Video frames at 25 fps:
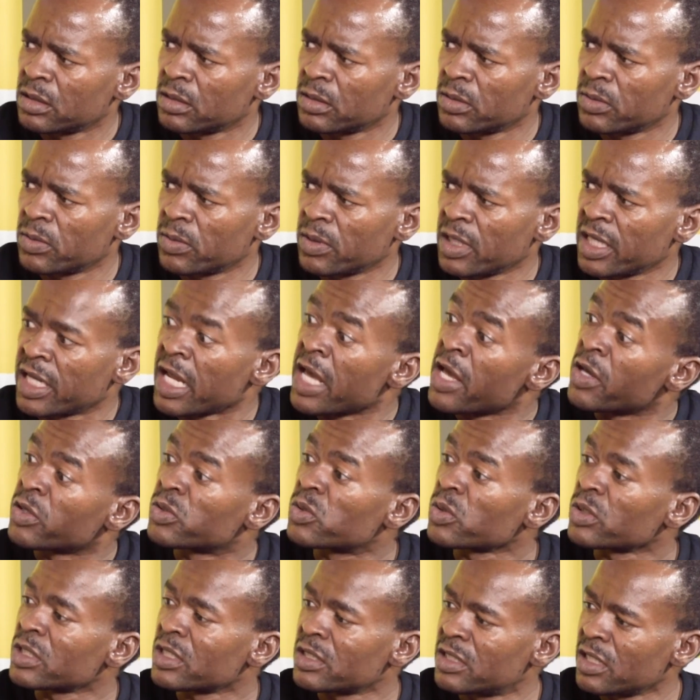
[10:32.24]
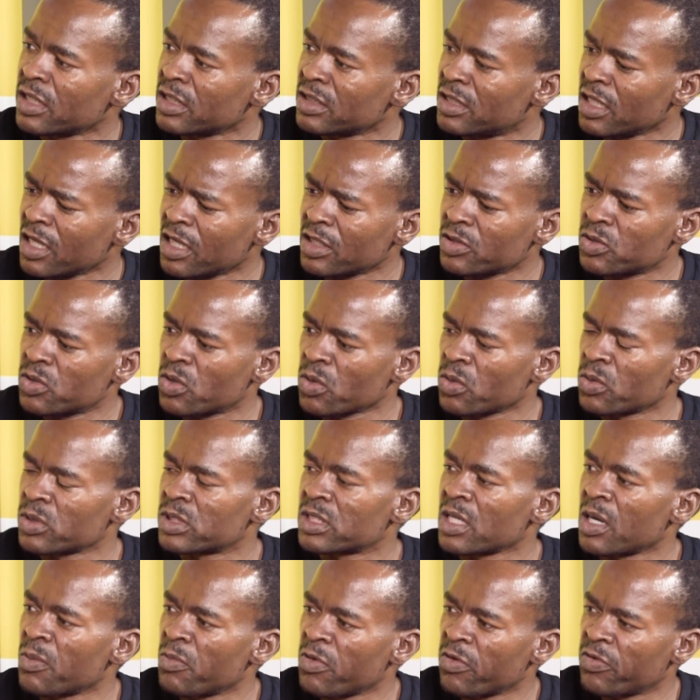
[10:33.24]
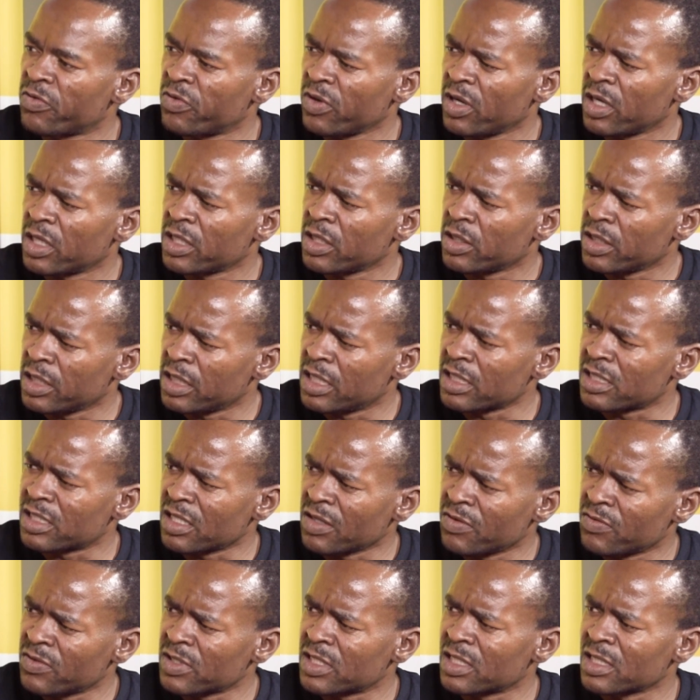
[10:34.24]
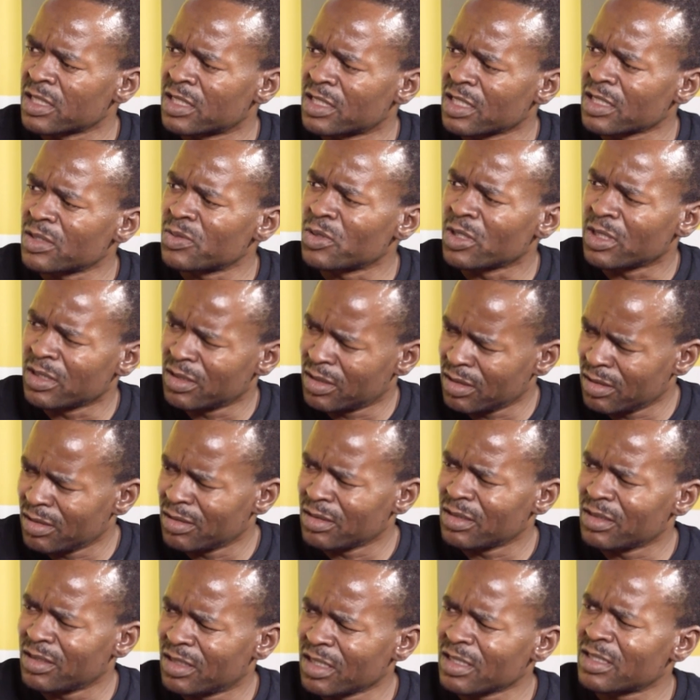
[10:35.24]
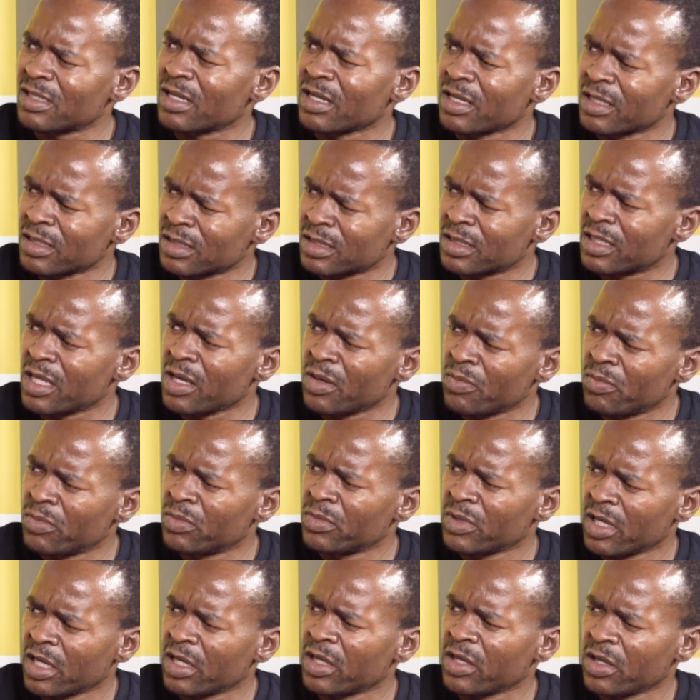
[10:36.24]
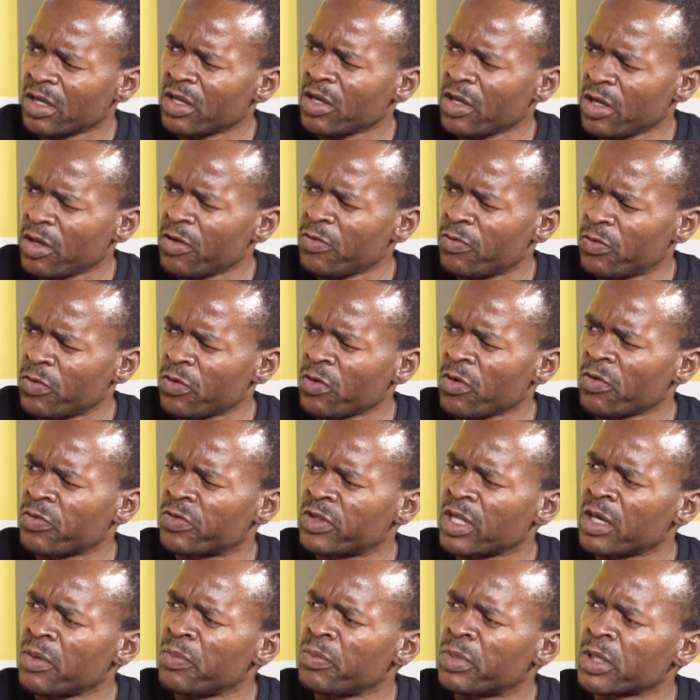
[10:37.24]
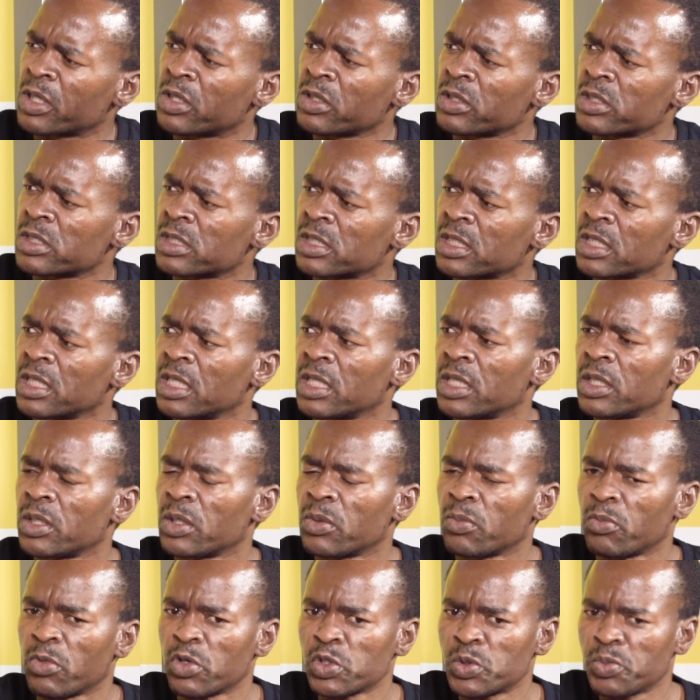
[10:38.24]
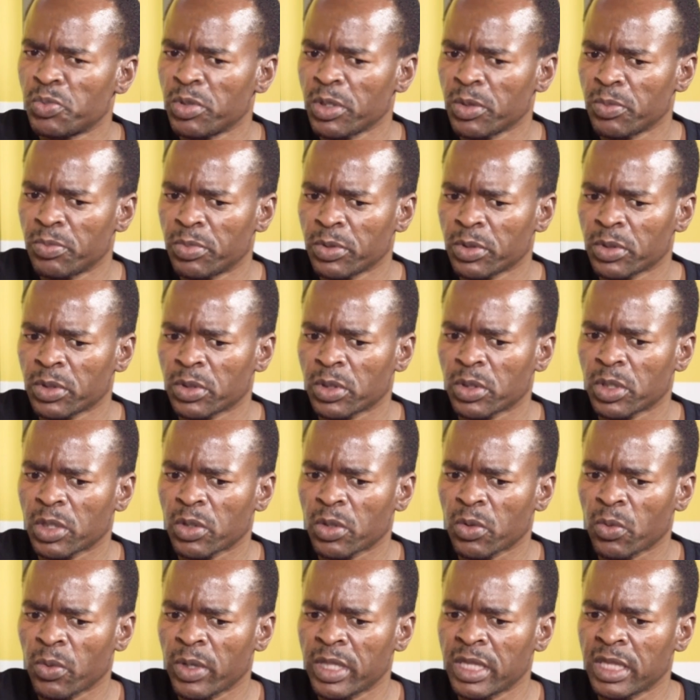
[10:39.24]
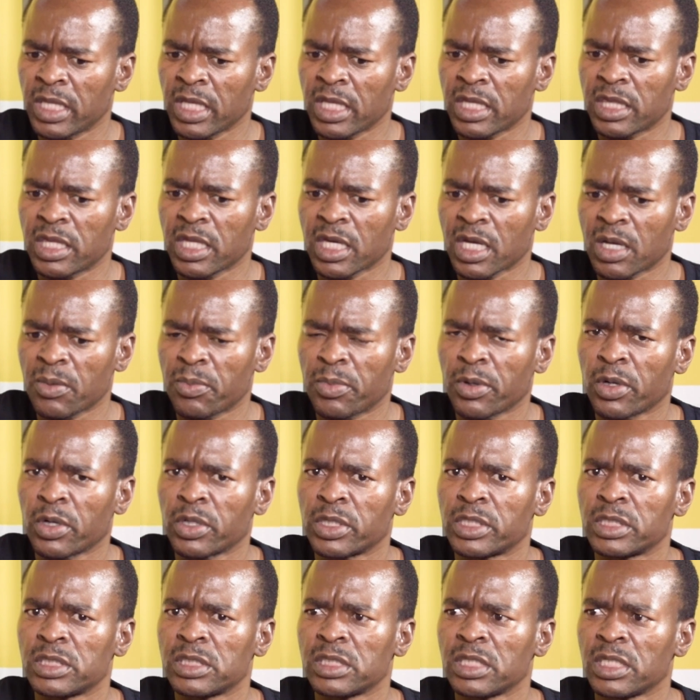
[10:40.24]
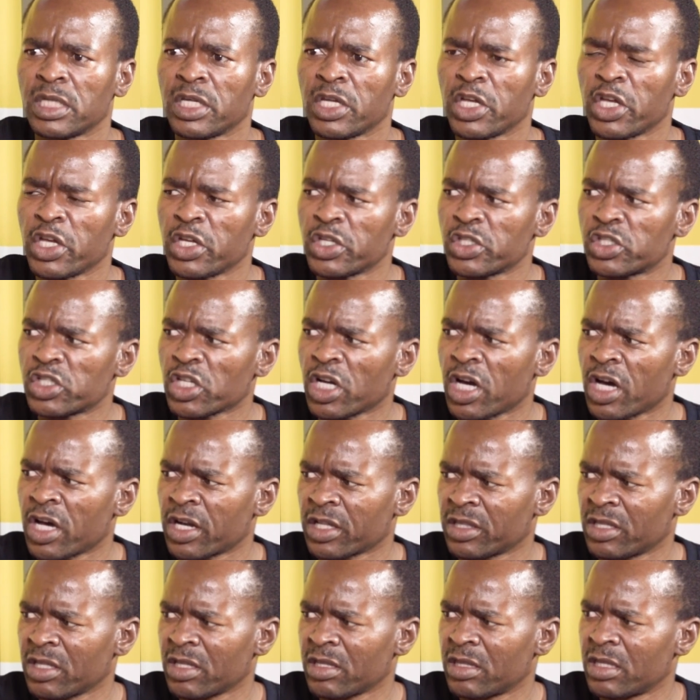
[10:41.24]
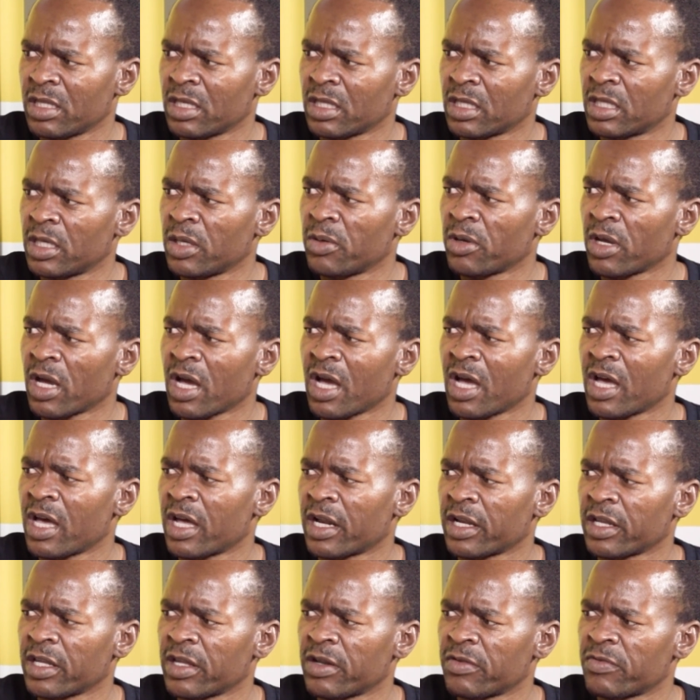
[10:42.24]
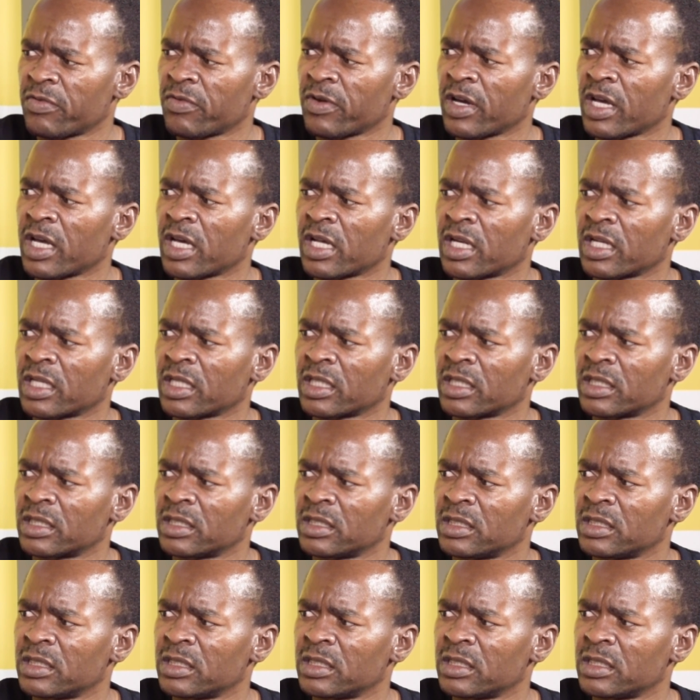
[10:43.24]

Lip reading: All right. So take us through some of the services. Just list them, a few of them, because most people, when they think about HR, they thinking hiring and firing.